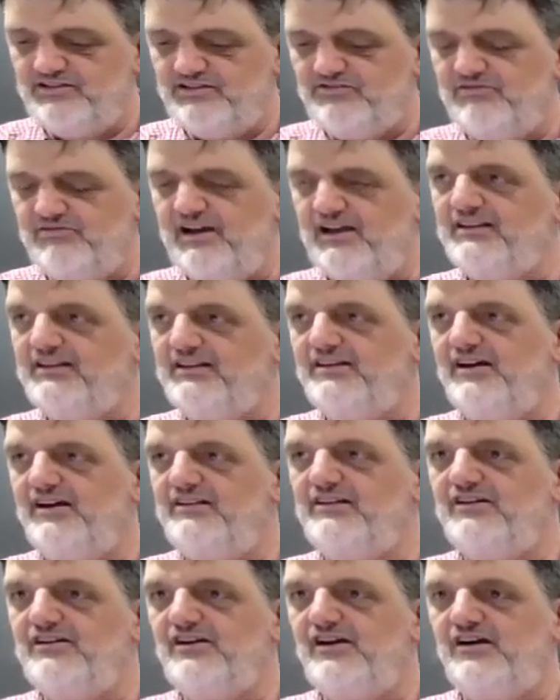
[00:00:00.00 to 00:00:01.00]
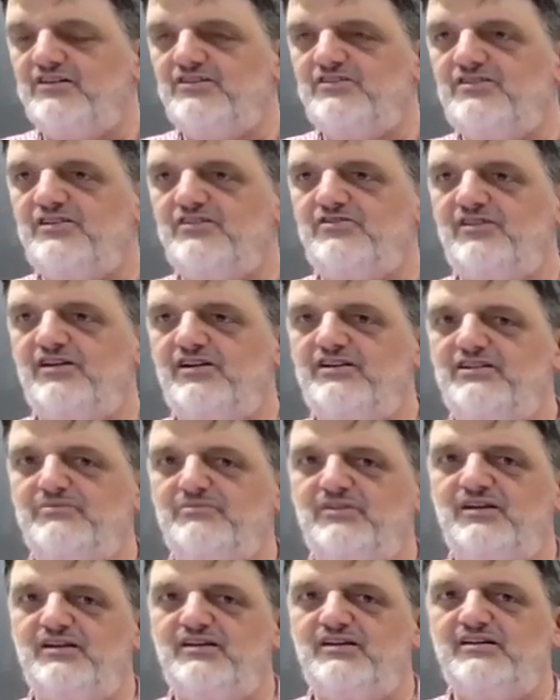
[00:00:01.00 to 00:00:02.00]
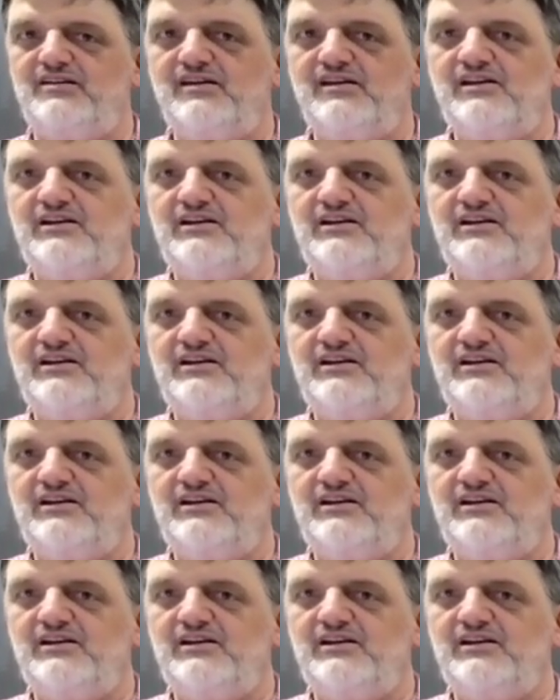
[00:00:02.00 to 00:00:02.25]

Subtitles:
directly on the cogito argument.